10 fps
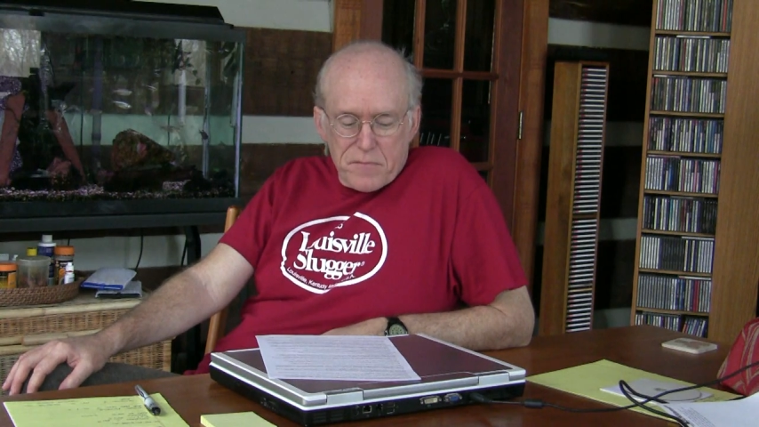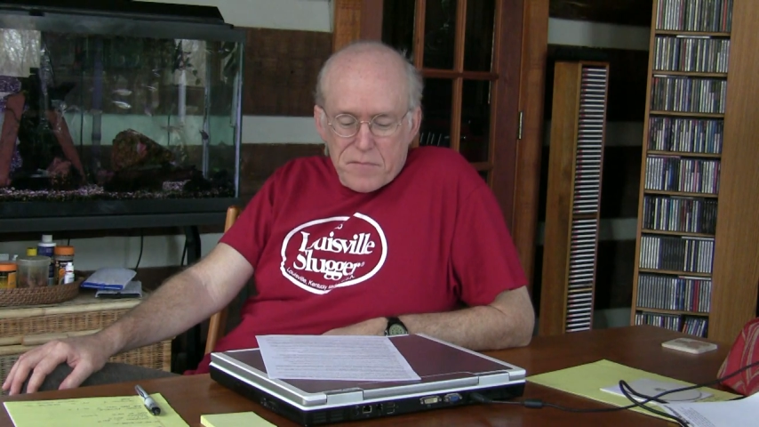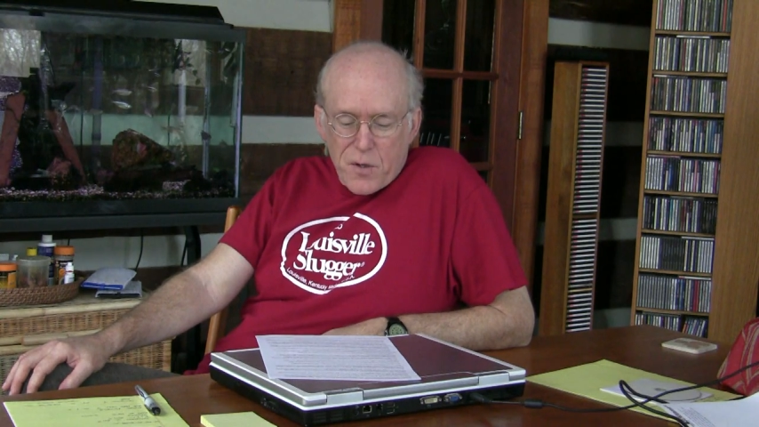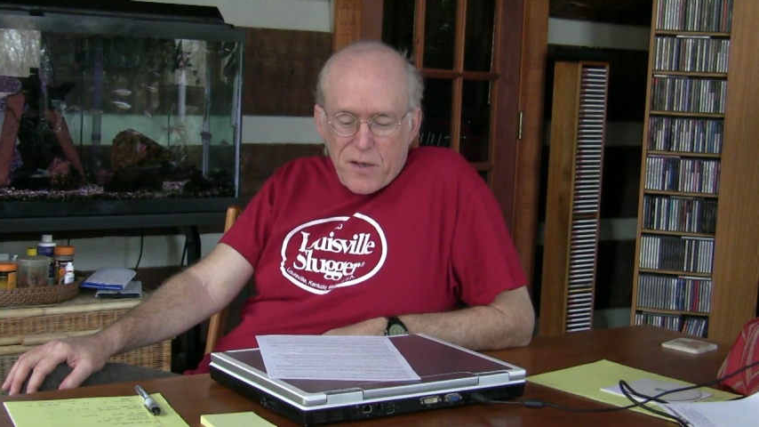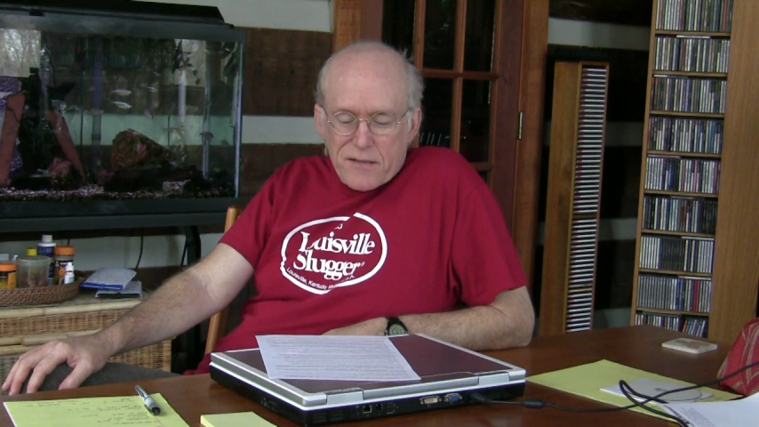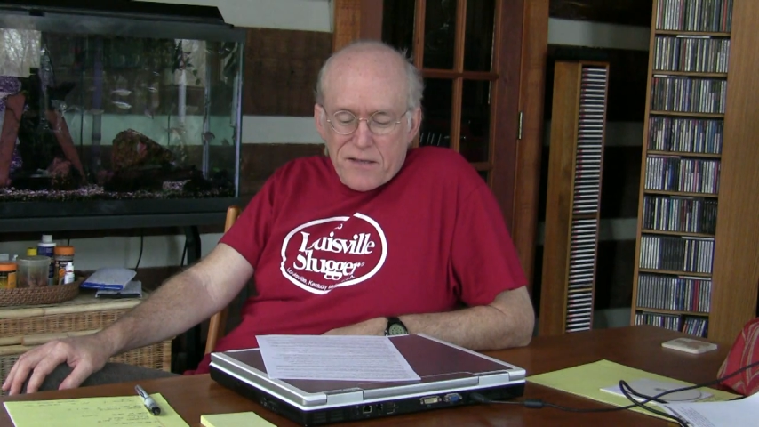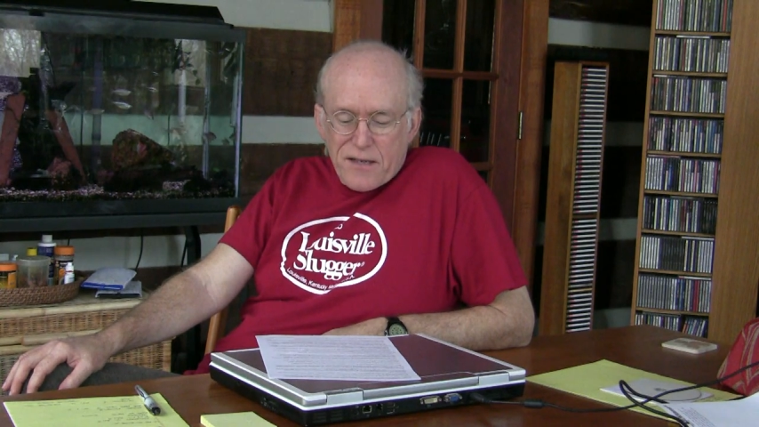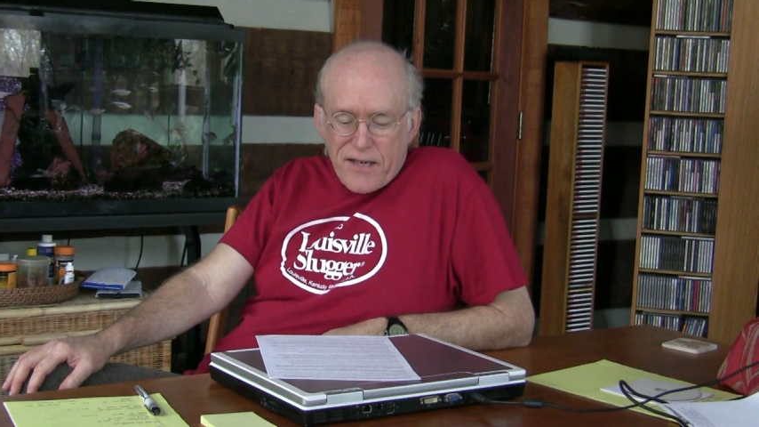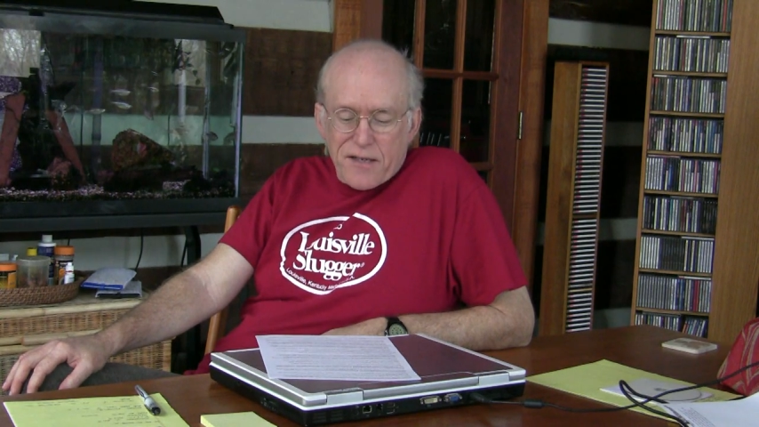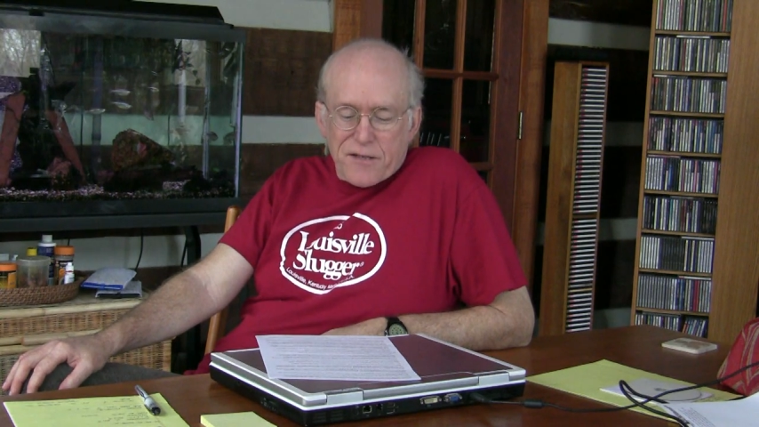So it's,
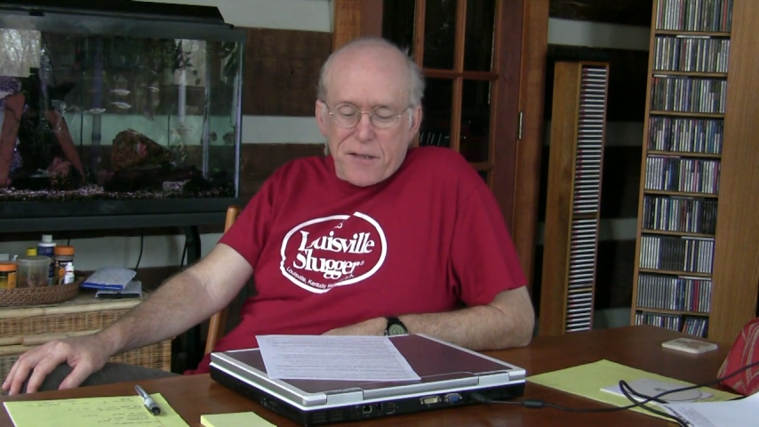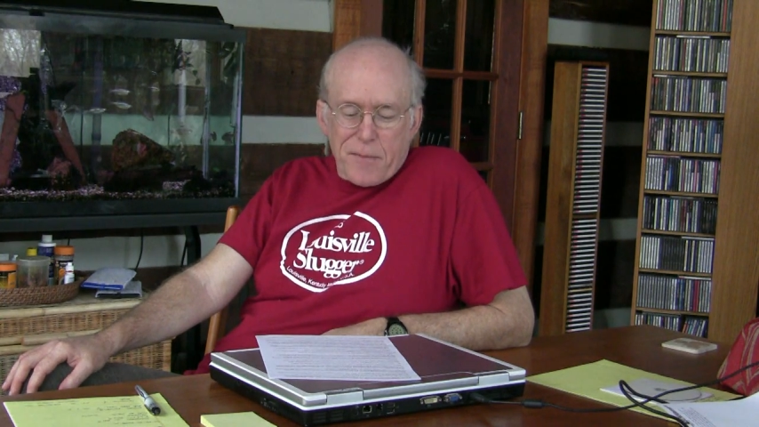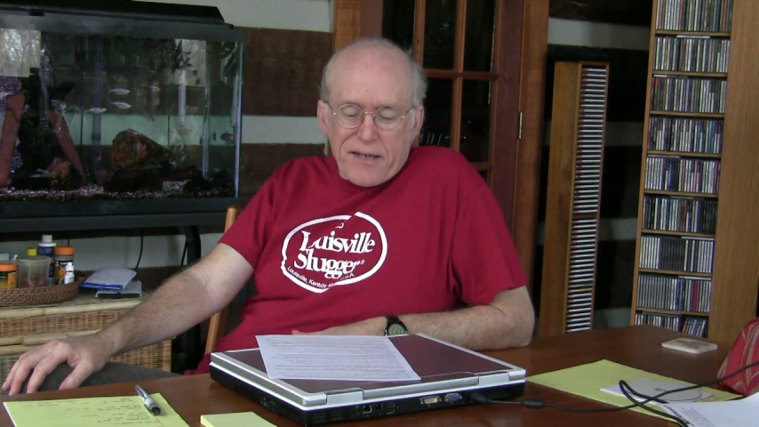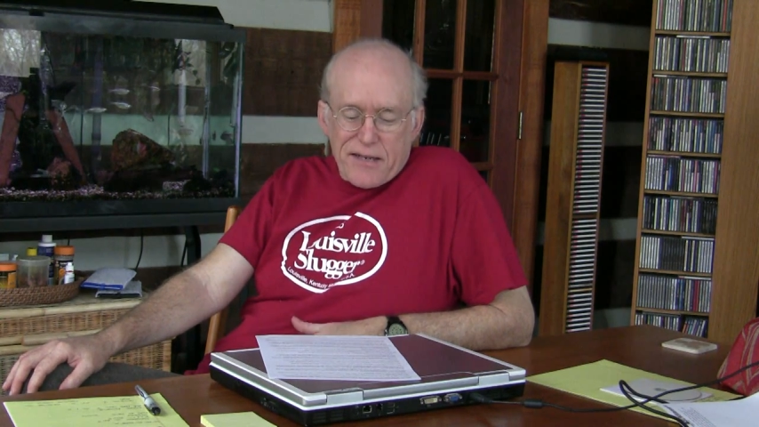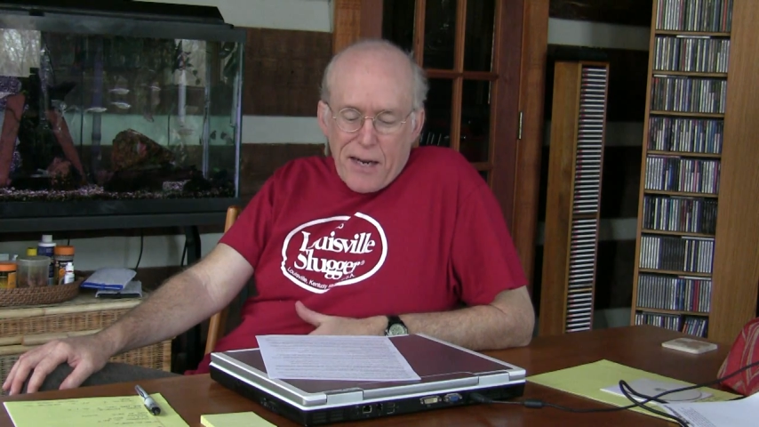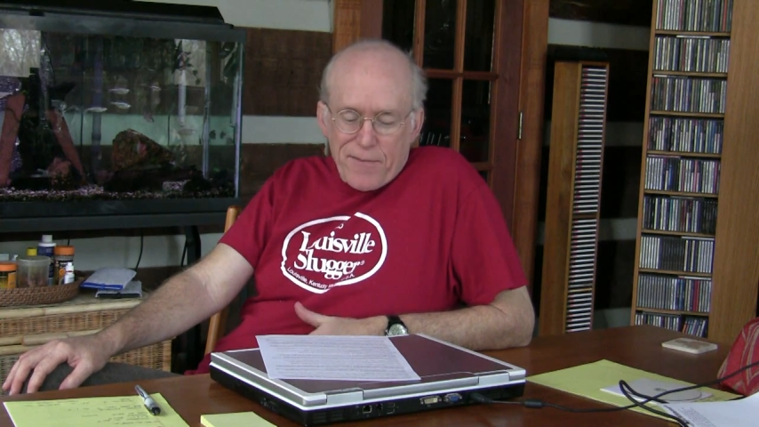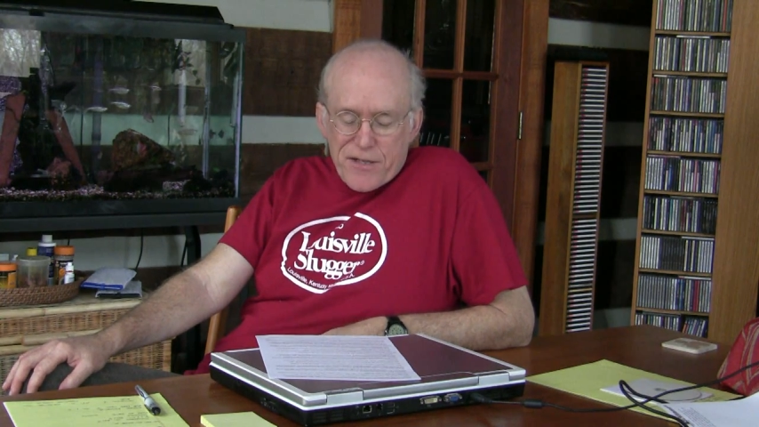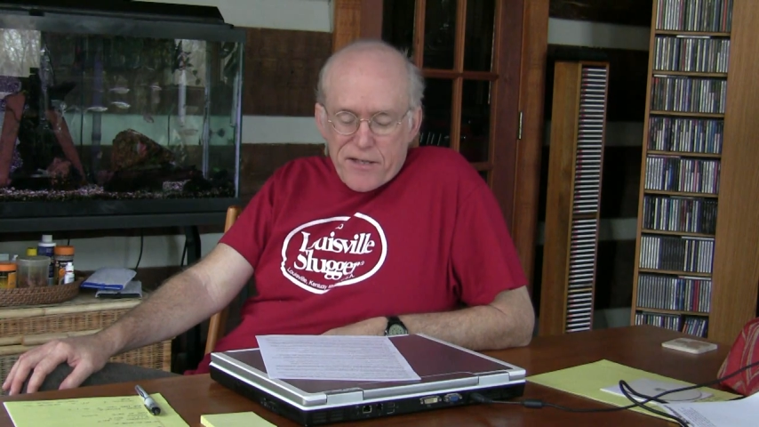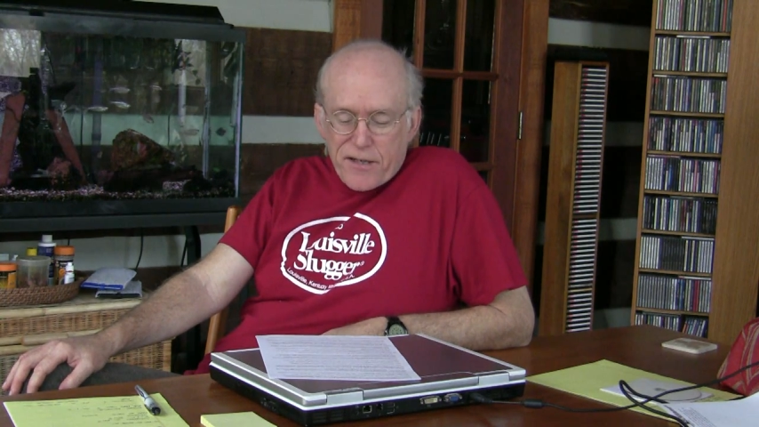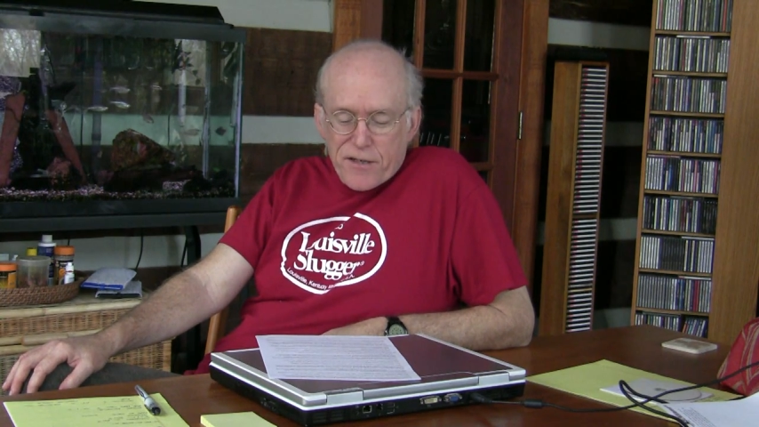again, it seemed like an
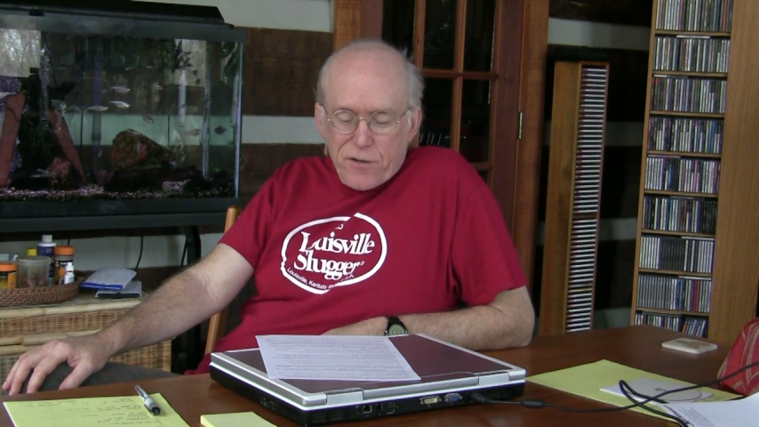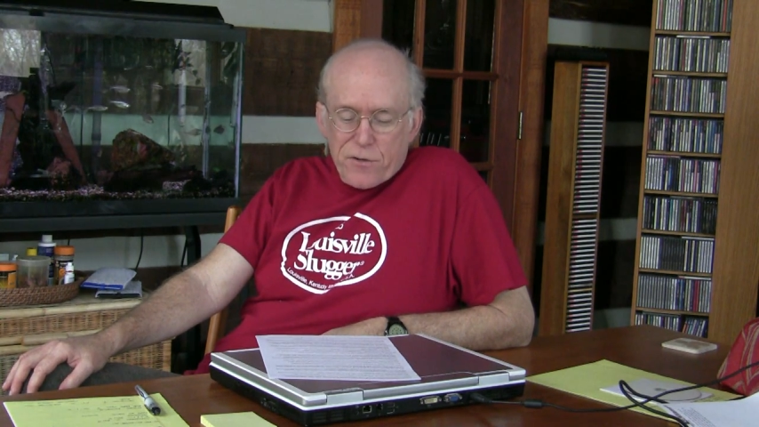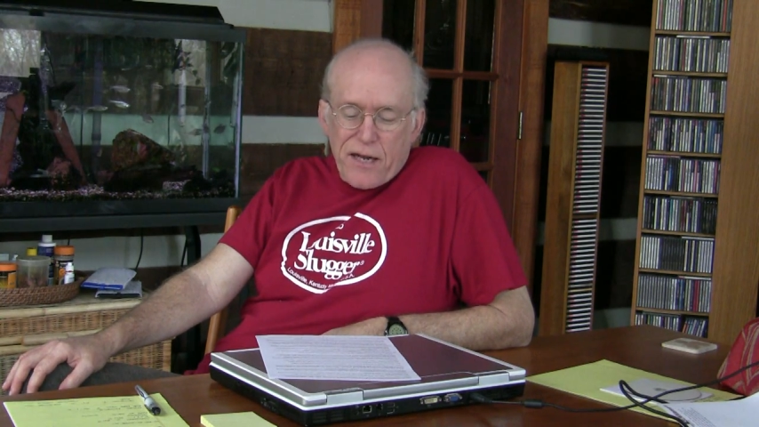obvious thing to do.